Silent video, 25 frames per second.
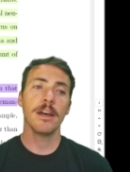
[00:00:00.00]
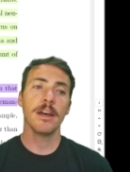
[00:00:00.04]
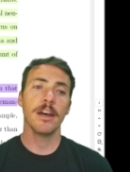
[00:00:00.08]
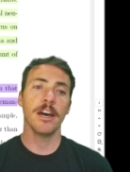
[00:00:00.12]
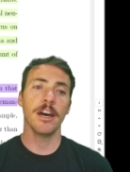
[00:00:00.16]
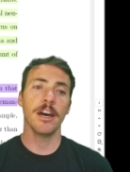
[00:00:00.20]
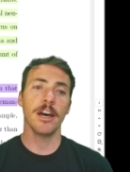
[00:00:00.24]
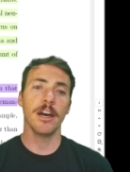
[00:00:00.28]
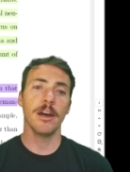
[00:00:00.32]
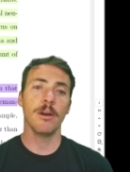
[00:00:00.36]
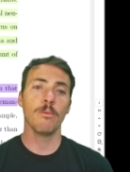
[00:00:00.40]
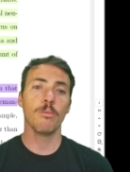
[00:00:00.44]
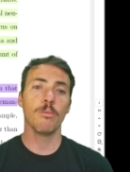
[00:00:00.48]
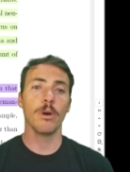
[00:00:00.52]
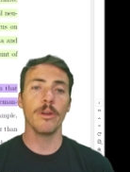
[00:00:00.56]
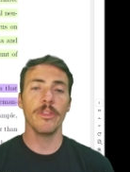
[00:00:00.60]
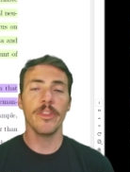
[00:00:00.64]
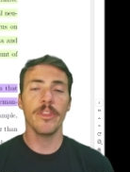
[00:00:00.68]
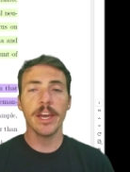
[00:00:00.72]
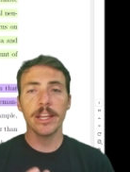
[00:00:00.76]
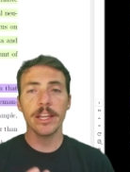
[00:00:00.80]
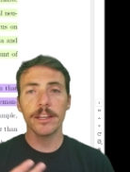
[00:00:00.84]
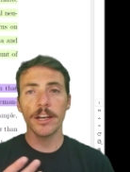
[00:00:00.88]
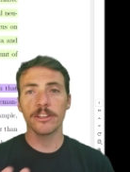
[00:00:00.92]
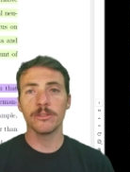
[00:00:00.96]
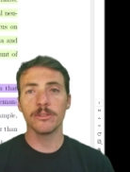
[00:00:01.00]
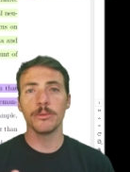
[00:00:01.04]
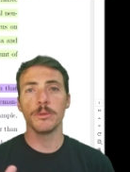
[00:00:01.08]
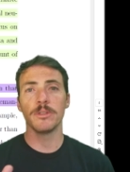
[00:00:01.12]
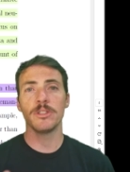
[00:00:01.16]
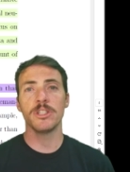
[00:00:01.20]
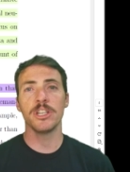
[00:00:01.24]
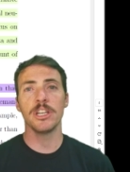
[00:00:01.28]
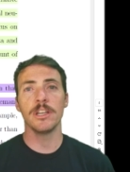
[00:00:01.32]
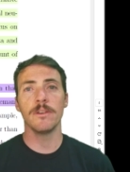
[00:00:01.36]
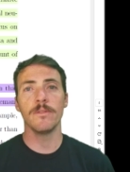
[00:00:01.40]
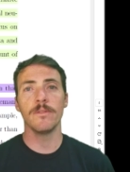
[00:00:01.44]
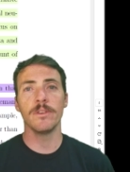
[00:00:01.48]
Uh, and what they'd like to
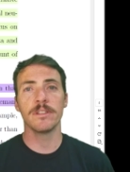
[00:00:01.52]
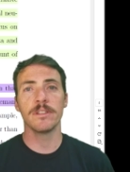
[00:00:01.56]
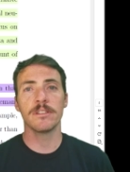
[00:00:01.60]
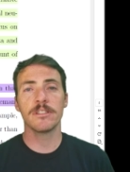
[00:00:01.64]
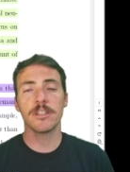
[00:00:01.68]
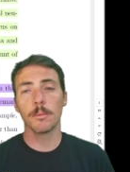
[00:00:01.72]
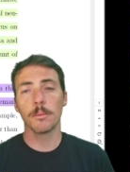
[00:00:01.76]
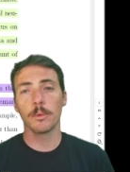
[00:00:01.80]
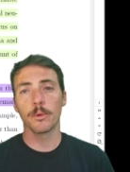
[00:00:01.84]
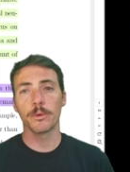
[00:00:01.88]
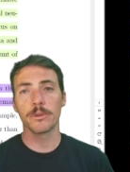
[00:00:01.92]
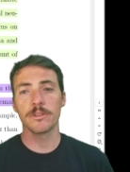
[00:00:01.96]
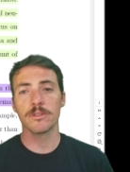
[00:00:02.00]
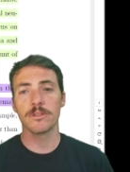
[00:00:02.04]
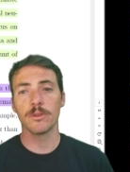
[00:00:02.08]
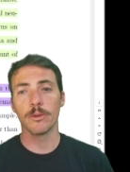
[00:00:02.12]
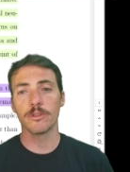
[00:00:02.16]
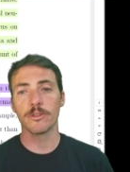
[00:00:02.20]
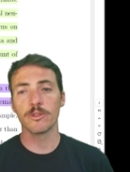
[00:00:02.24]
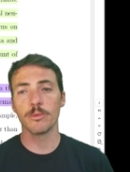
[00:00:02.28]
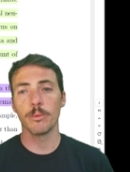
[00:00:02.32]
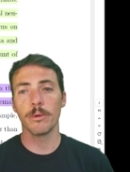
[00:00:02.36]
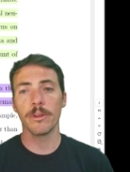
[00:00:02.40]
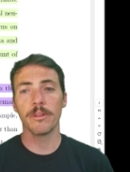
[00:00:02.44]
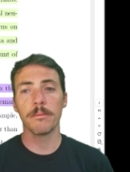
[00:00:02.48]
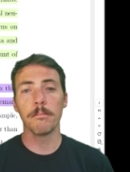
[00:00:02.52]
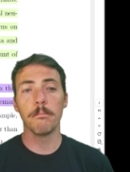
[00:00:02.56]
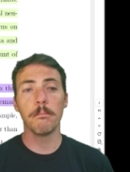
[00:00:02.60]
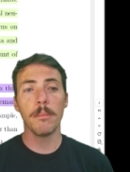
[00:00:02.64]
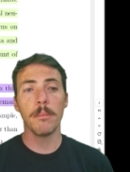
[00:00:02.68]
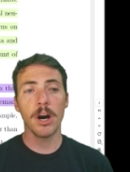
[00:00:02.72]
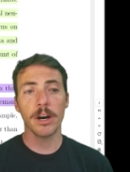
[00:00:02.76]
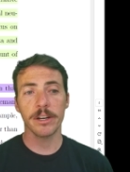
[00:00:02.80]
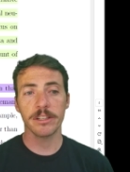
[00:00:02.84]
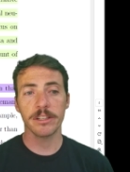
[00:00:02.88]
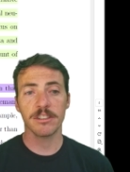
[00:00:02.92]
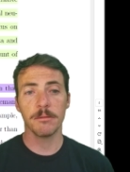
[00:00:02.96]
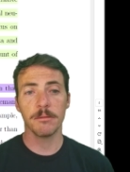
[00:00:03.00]
achieve is similar results with
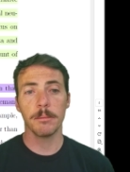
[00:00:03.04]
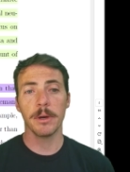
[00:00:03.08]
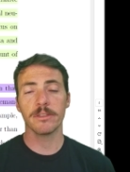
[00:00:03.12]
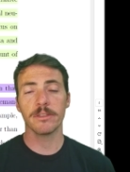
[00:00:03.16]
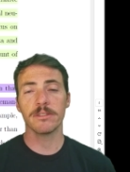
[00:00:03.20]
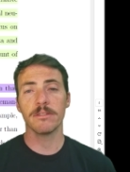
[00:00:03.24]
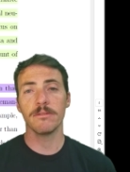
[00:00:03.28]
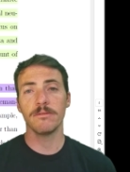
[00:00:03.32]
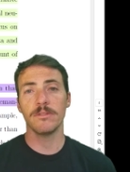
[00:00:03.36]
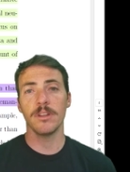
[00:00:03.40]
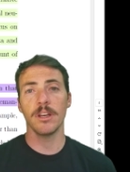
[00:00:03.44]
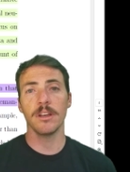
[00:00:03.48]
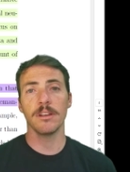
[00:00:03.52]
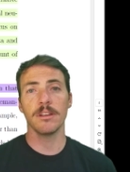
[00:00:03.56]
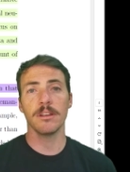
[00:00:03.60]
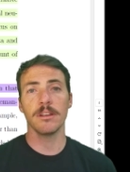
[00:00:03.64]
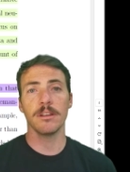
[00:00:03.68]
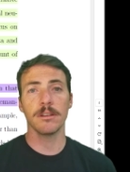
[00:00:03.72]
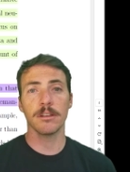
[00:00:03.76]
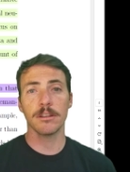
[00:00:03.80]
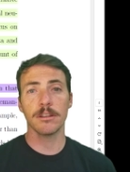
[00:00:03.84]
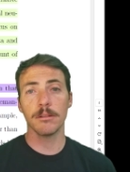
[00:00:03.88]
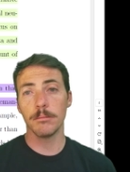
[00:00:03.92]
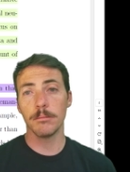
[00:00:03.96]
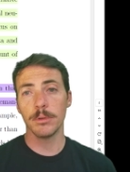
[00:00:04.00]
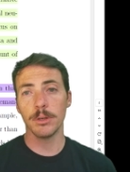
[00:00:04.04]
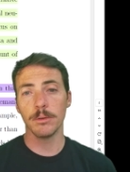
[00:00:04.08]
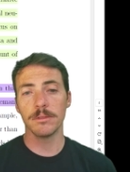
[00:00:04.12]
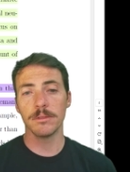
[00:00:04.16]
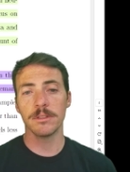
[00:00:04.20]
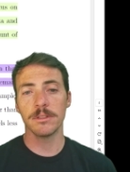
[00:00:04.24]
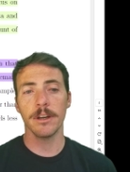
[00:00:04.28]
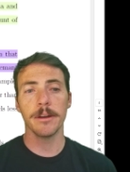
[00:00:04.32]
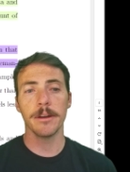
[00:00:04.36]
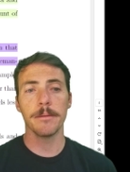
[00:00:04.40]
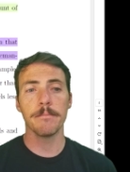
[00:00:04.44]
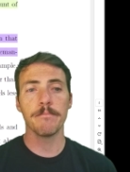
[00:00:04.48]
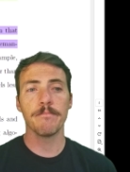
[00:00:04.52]
modest amounts of data and compute
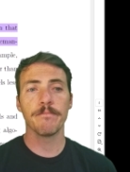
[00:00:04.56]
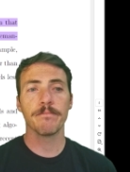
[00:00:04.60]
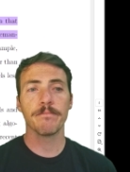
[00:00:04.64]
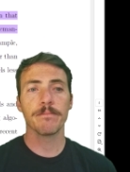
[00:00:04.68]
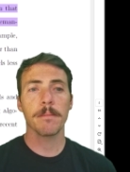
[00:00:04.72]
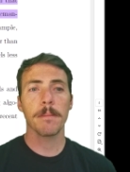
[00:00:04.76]
time.